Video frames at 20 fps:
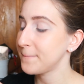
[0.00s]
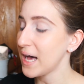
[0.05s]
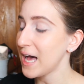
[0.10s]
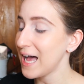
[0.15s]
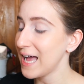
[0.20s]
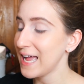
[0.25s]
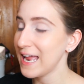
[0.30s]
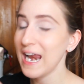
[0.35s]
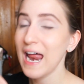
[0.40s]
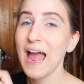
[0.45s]

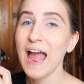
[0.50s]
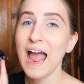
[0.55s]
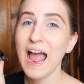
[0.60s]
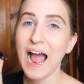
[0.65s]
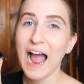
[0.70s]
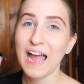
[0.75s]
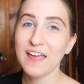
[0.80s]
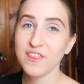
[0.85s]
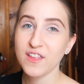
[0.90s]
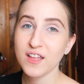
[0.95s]
but
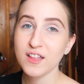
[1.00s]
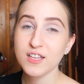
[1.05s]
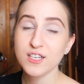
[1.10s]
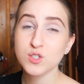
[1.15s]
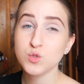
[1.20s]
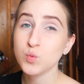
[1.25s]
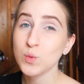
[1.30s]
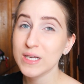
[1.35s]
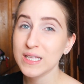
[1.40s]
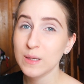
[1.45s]
I think it
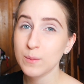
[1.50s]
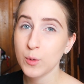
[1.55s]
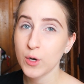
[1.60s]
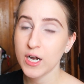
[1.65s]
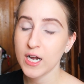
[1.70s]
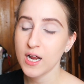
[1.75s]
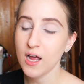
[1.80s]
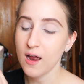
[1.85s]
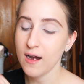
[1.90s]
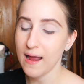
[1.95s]
looks really
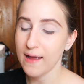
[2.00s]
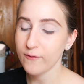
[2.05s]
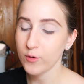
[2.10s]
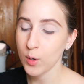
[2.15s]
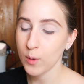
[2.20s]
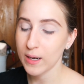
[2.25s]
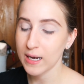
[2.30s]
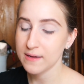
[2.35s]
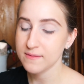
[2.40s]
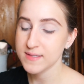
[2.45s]
pretty on
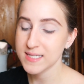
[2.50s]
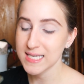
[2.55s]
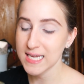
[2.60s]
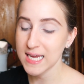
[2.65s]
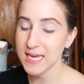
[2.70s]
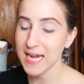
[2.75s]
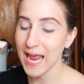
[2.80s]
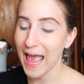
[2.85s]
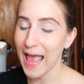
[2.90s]
everyone I've seen,